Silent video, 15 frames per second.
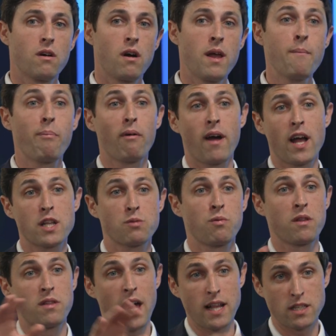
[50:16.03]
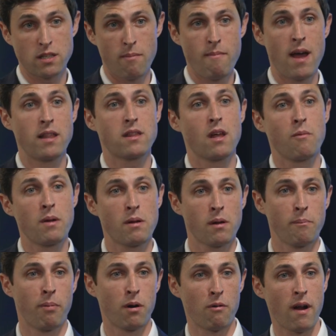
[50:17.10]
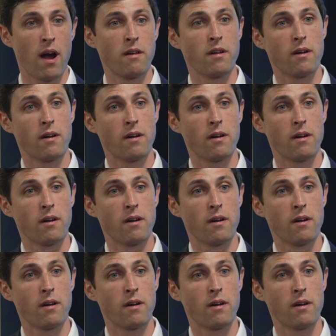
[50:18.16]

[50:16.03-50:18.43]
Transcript: implants with that cement that we can put around